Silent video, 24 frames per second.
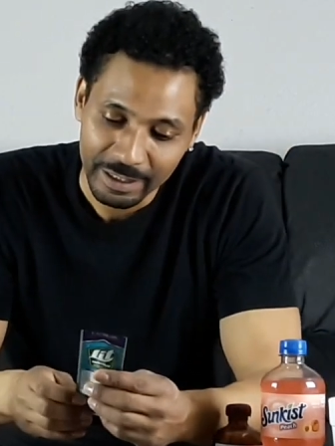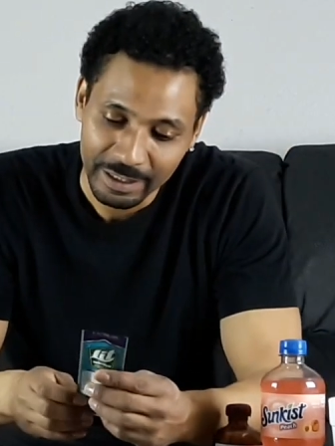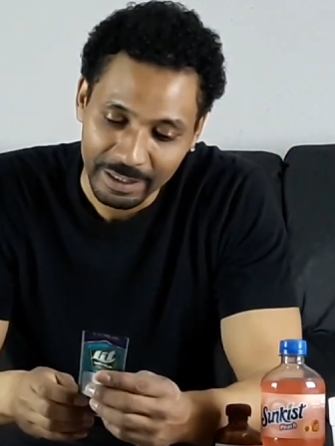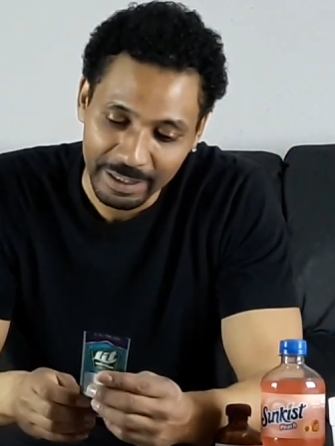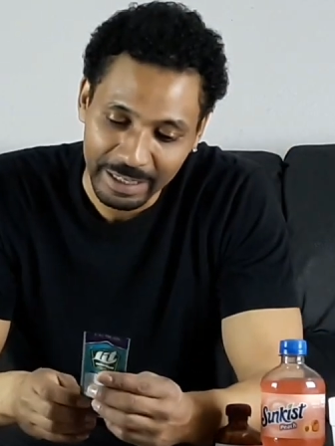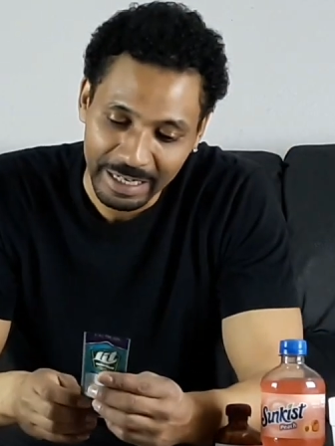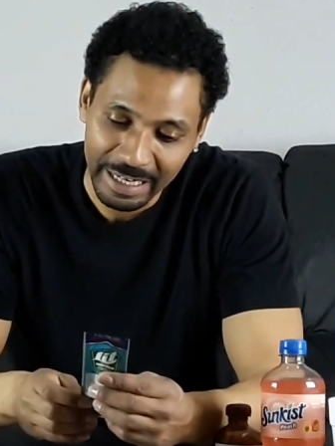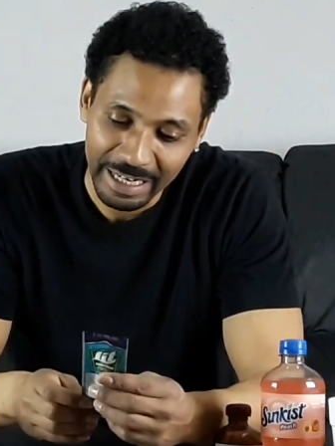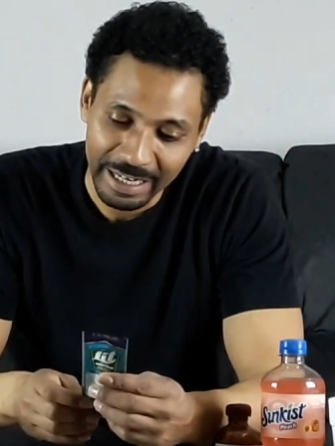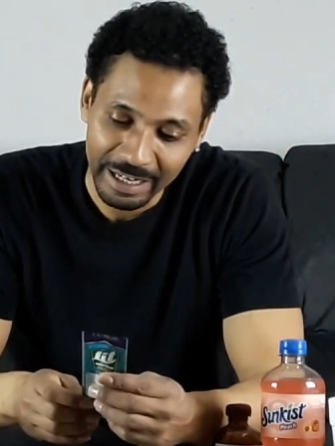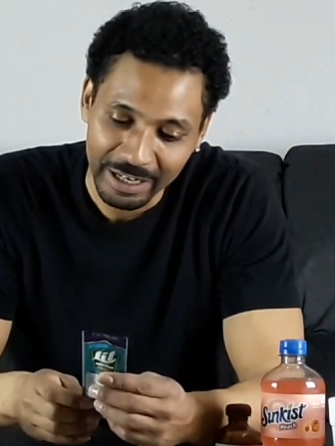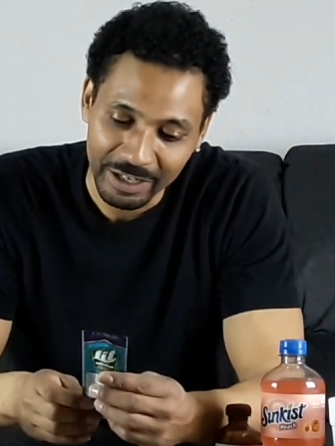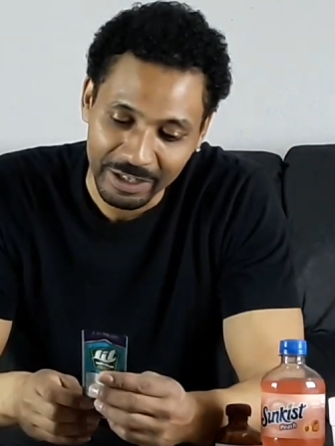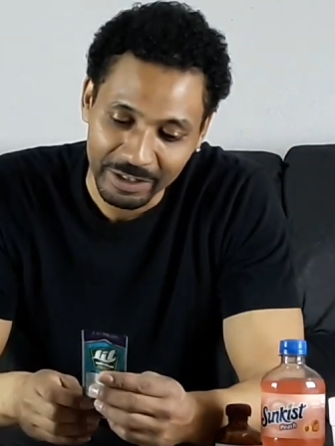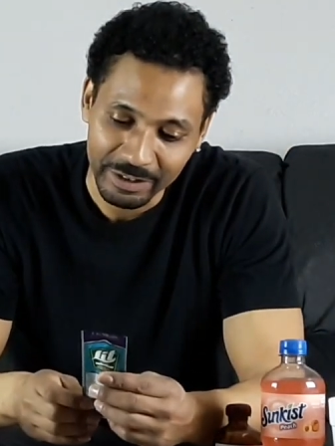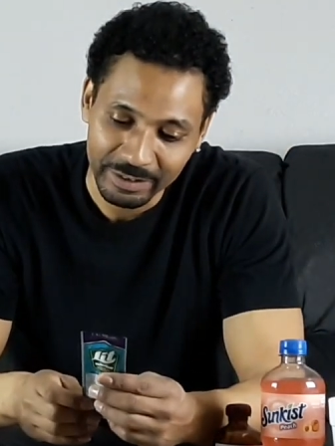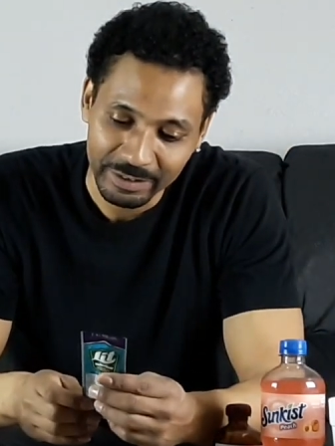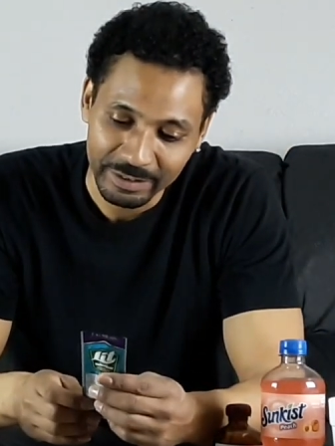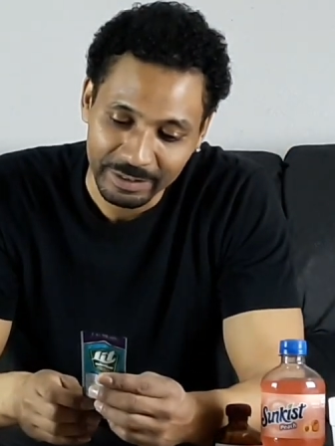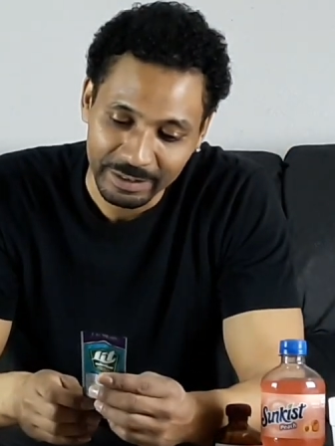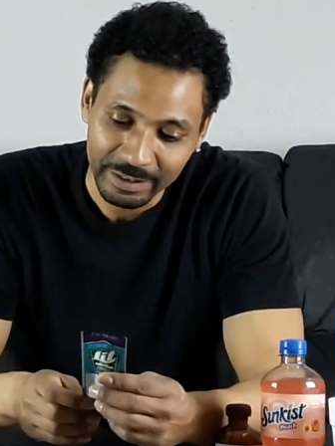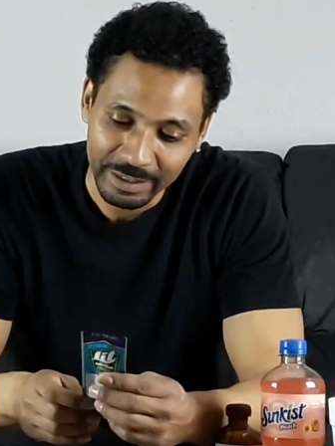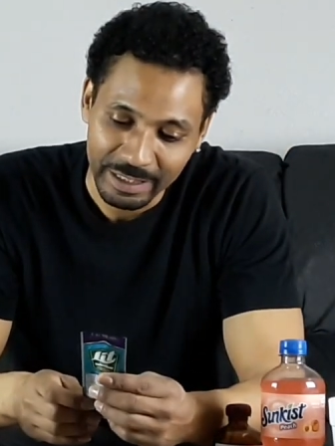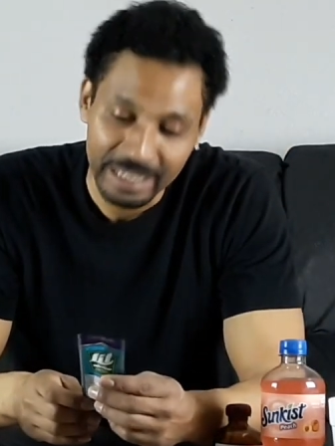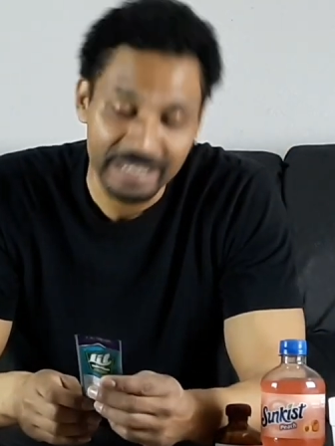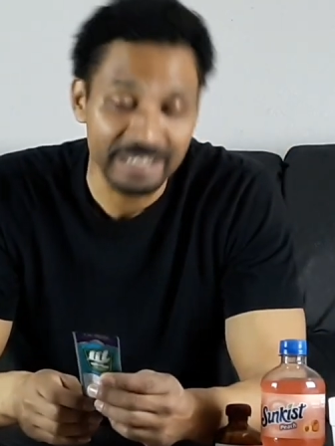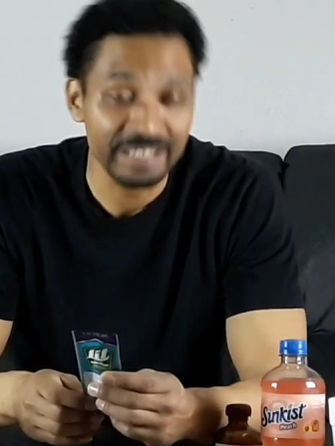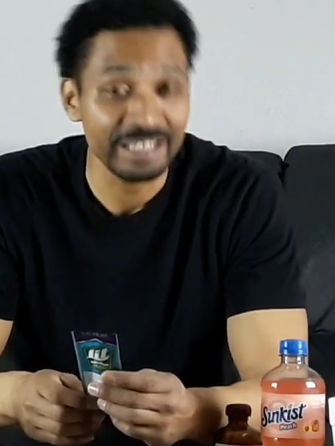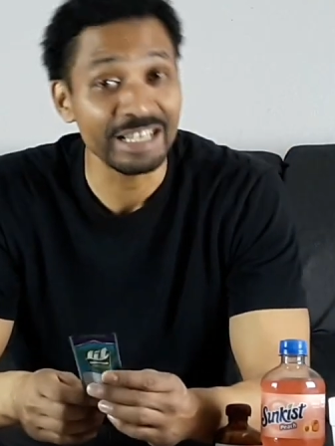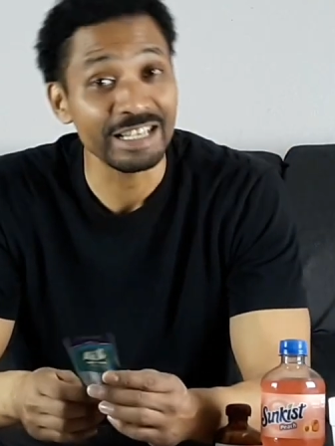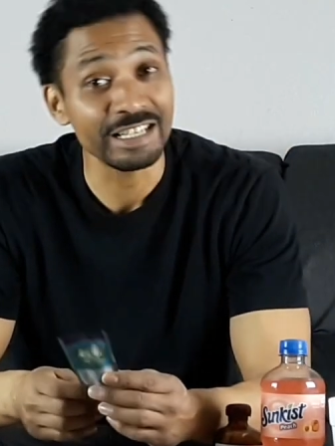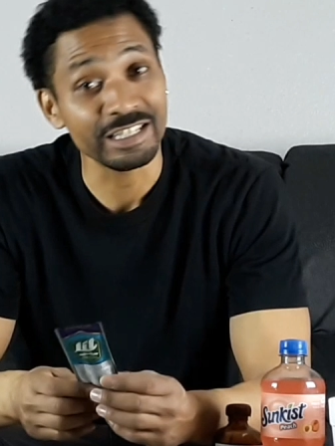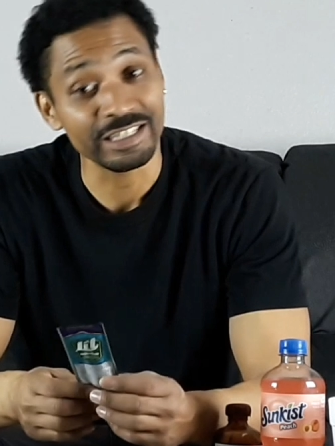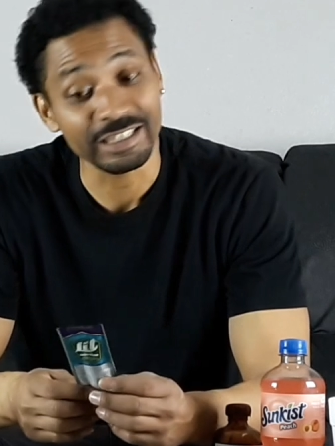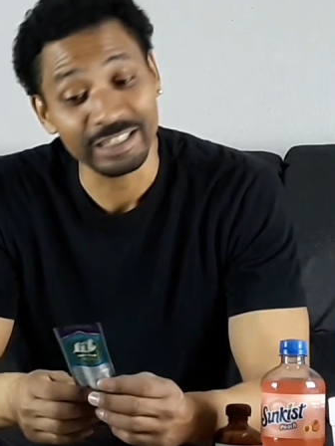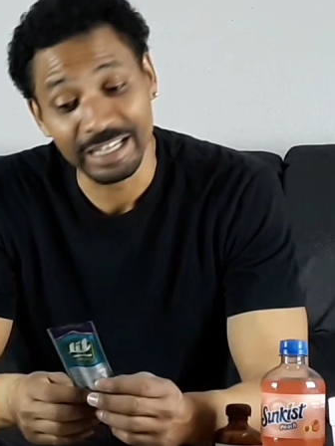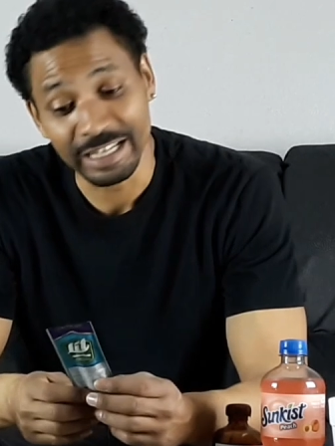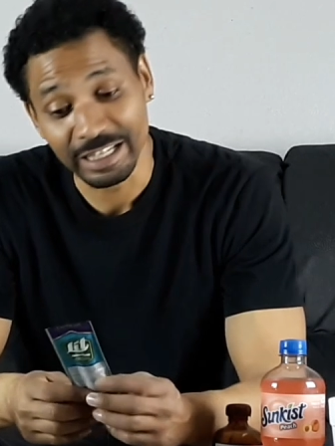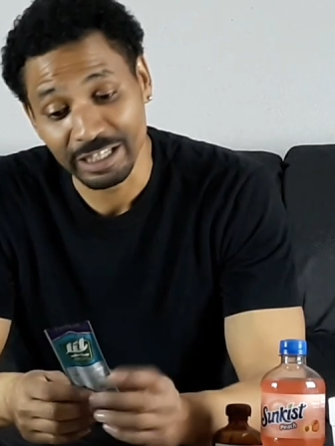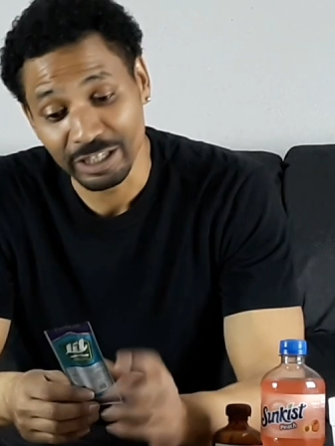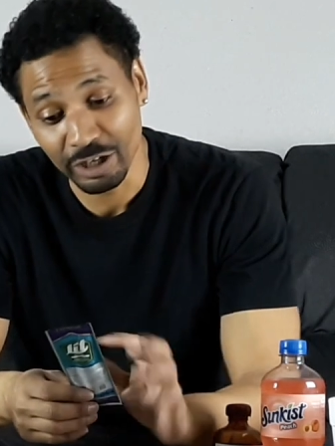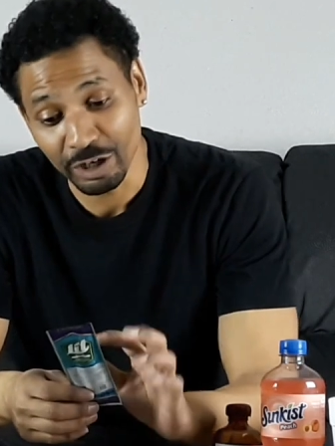Now, it says Lit